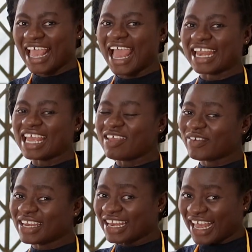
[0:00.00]
and
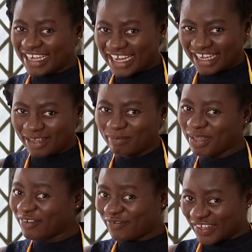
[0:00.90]
even nane,
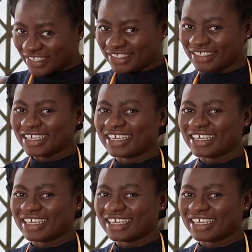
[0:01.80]
pig feet.